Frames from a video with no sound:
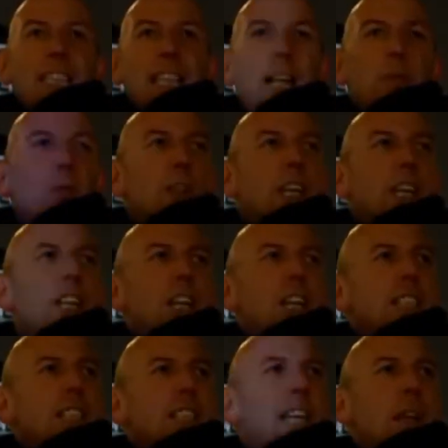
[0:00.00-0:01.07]
He's had one or
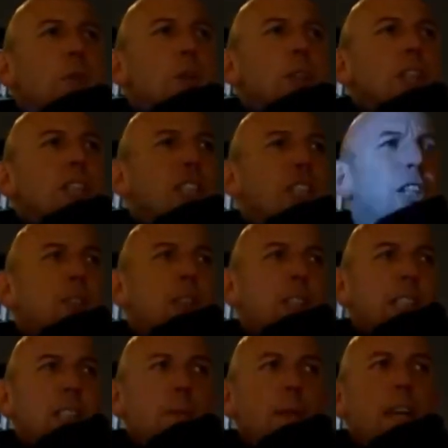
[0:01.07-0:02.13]
two. Like,
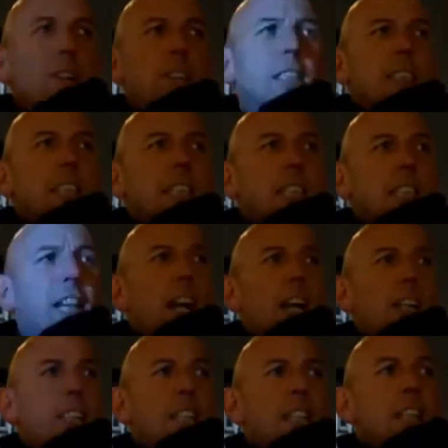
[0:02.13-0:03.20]
he's been out since 6 o'clock.